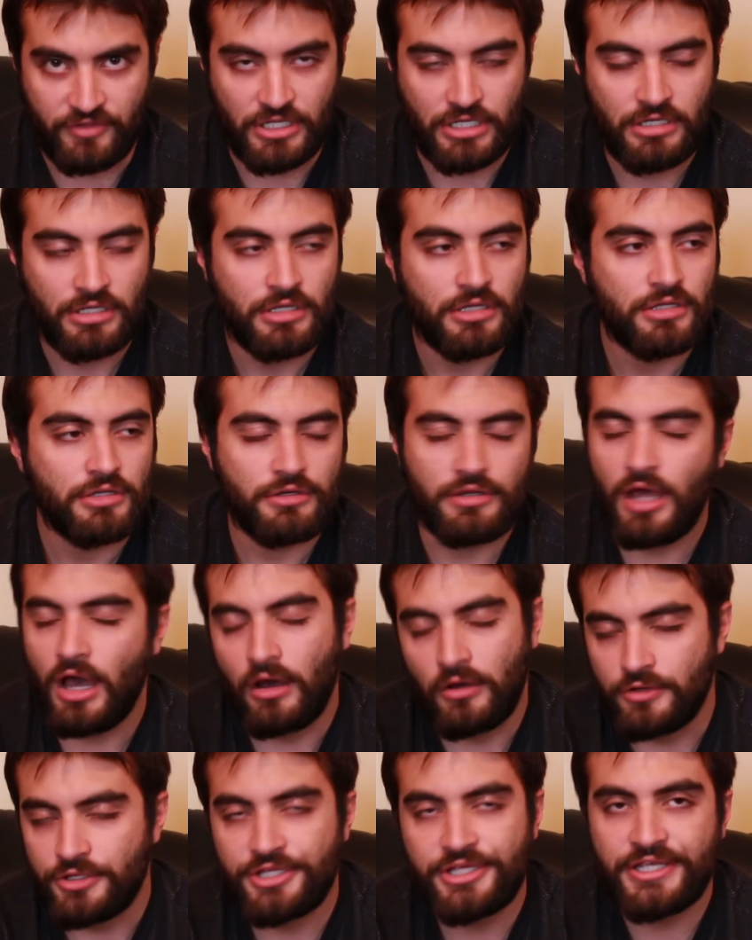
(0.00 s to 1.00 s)
it.
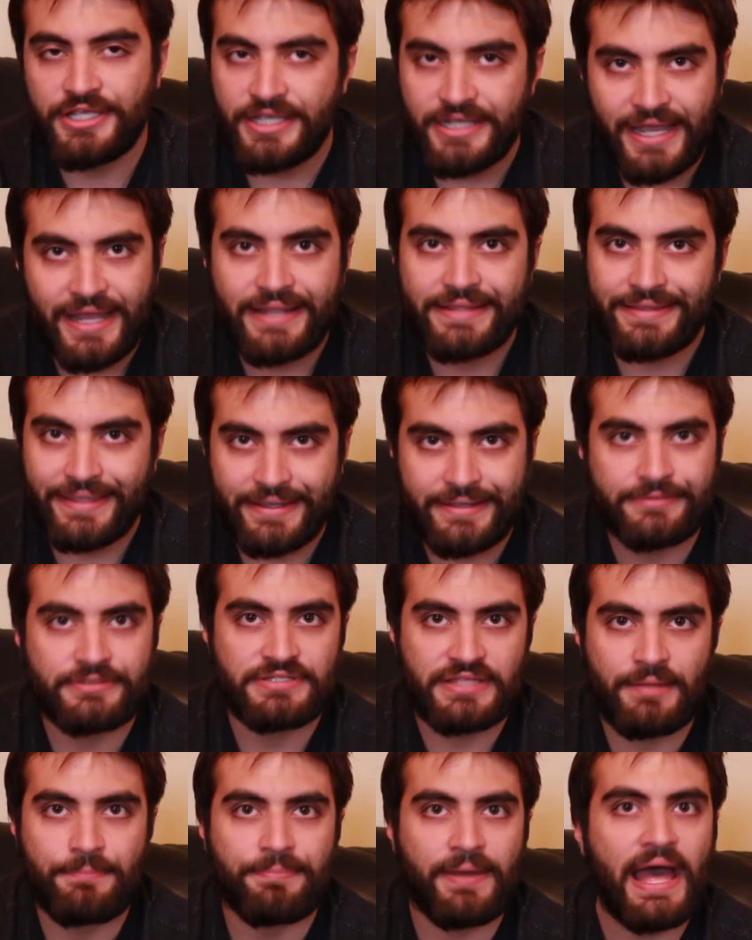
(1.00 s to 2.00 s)
No, you got to take a
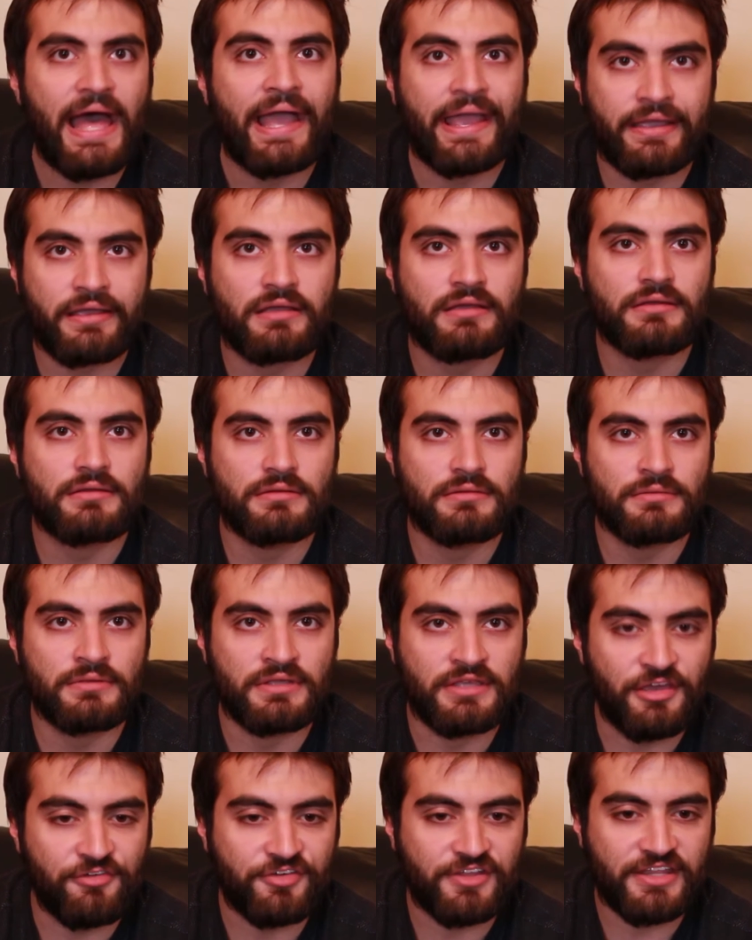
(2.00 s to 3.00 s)
step back,
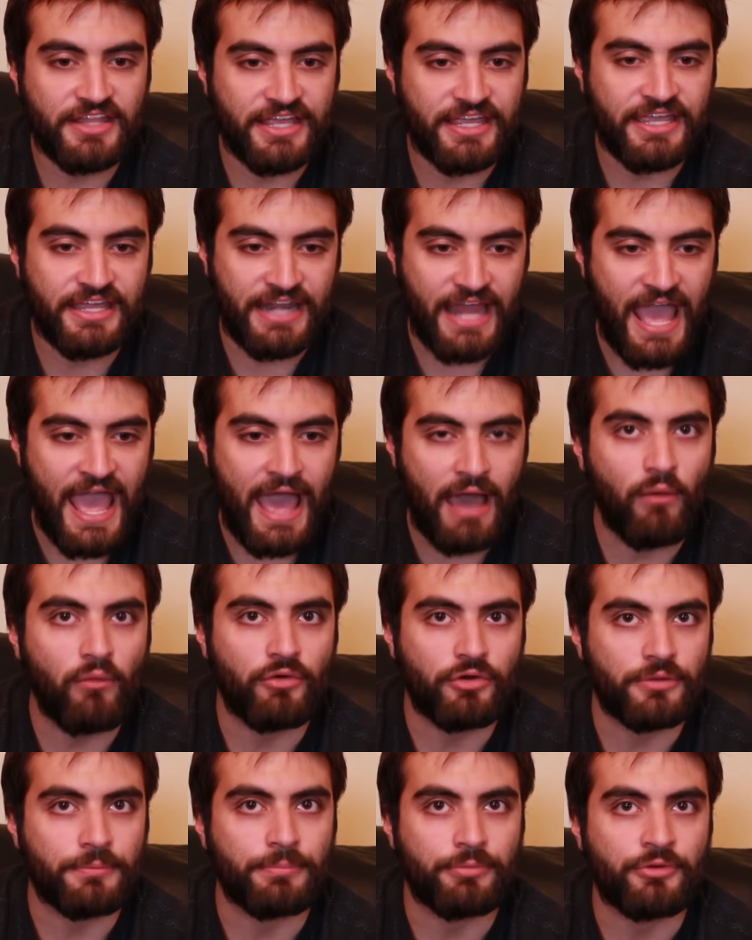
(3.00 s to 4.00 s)
give it like an
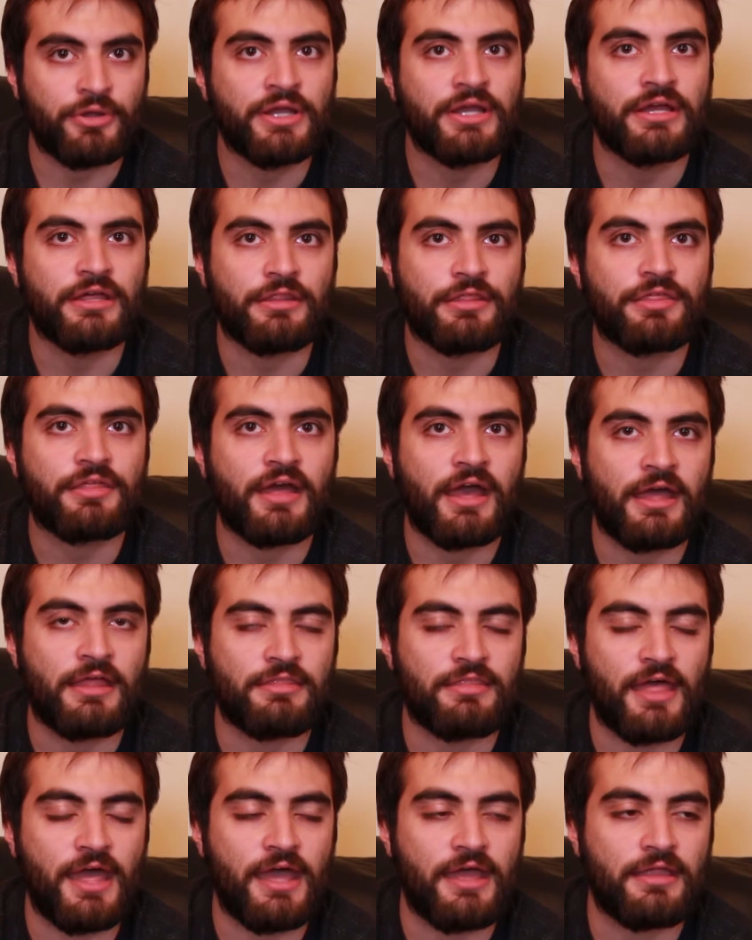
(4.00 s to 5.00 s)
hour to breathe,
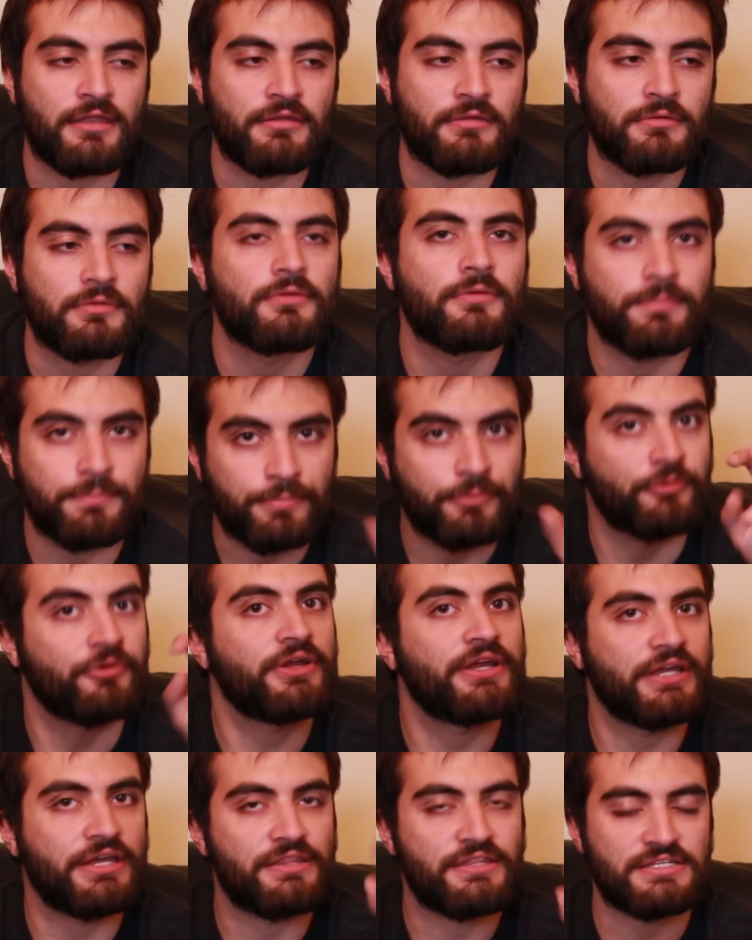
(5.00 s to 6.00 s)
and then
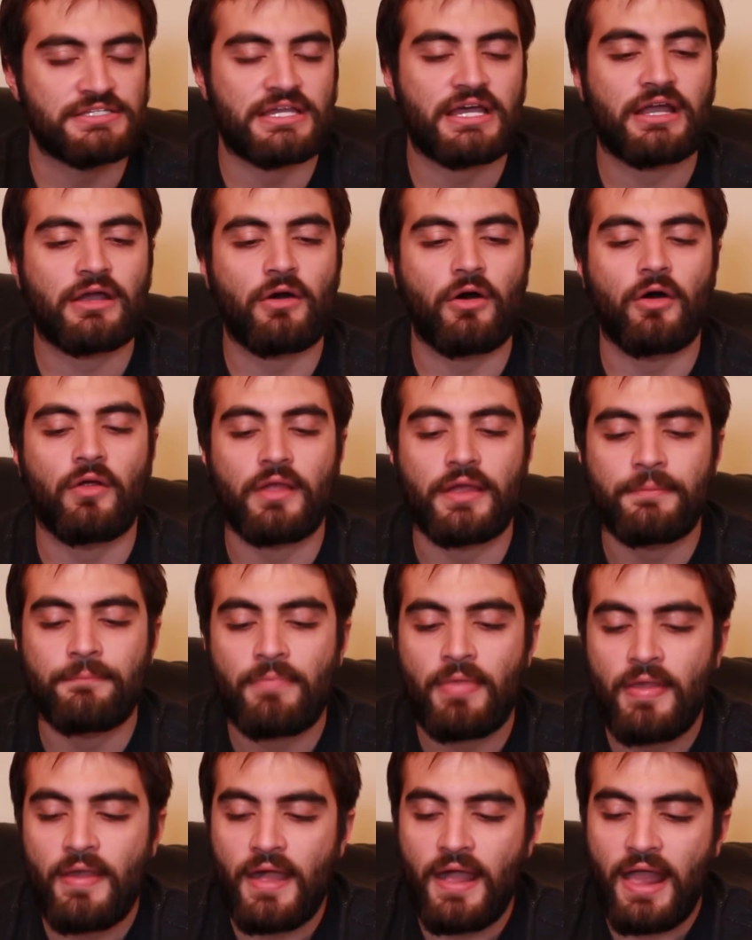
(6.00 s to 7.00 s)
breathe, as I call it,
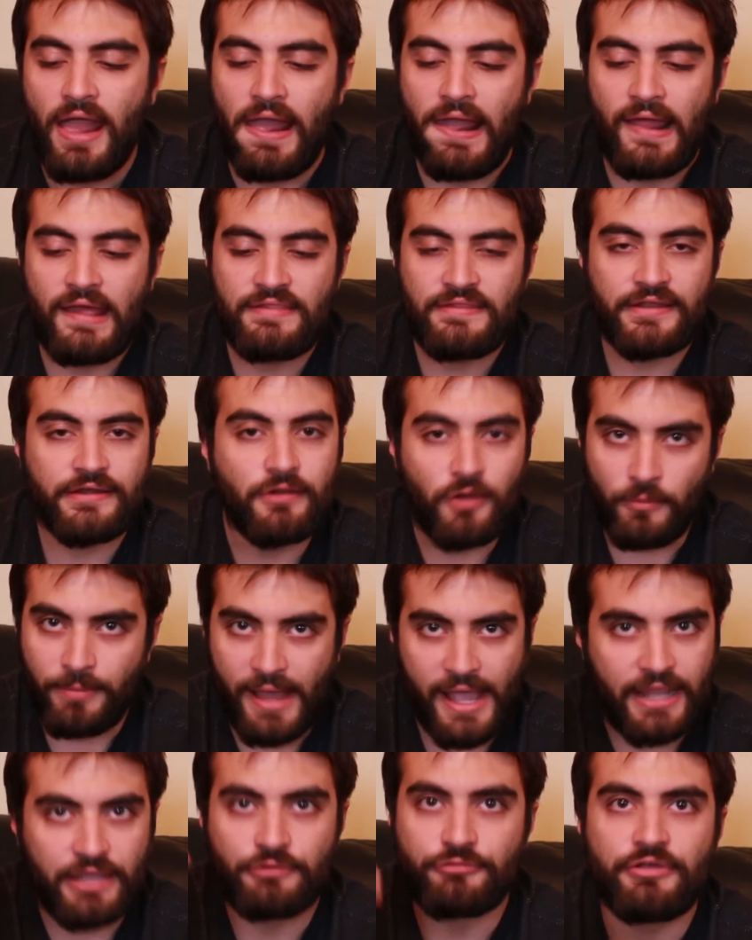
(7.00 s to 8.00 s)
and then go
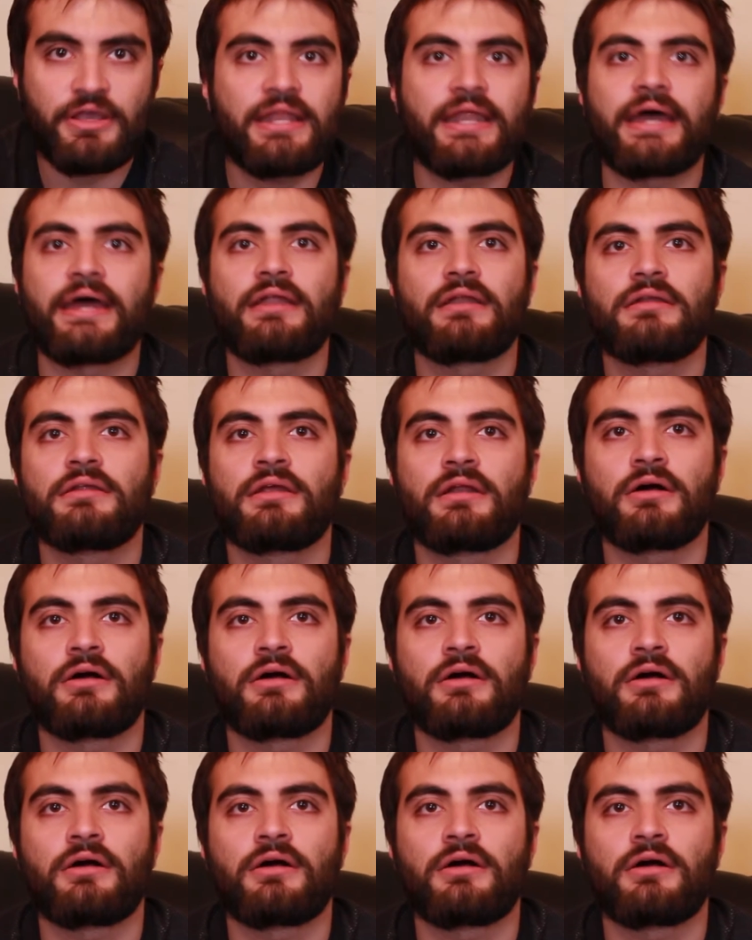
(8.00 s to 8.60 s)
back and read it.